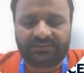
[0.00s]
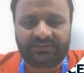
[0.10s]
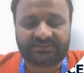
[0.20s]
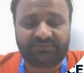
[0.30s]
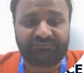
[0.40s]

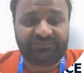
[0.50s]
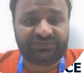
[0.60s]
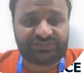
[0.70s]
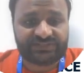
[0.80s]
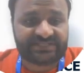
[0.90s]
the some
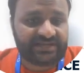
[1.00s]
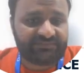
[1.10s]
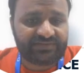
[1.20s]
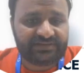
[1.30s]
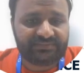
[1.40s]
features are
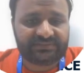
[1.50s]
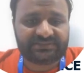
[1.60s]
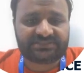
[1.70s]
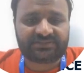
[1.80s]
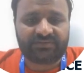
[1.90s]
available
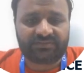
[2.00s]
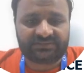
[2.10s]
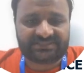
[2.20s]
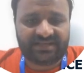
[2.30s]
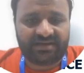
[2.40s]
or
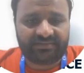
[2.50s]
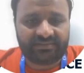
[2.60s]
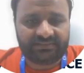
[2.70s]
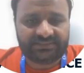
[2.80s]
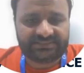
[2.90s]
the SARA
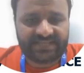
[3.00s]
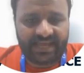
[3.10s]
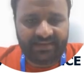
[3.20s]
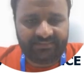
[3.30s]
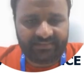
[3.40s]
lease,
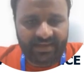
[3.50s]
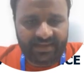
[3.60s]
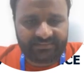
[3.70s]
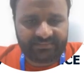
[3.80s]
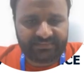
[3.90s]

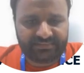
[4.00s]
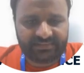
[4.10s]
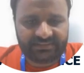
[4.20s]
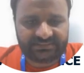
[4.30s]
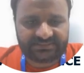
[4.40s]
hadron
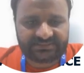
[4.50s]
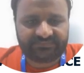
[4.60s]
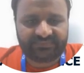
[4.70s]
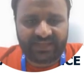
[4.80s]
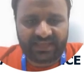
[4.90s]
lease,
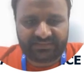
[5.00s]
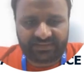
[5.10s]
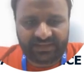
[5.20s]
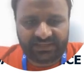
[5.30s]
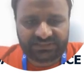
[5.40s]
and their
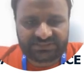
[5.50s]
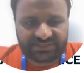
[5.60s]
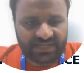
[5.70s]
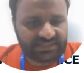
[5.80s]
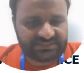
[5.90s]
age,
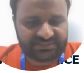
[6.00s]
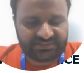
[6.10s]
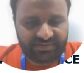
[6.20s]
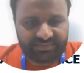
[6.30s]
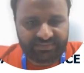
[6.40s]
size, and the
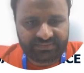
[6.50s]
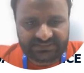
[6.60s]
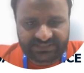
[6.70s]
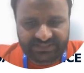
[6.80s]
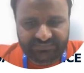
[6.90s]
country
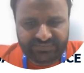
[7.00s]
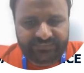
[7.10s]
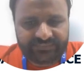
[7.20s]
is given.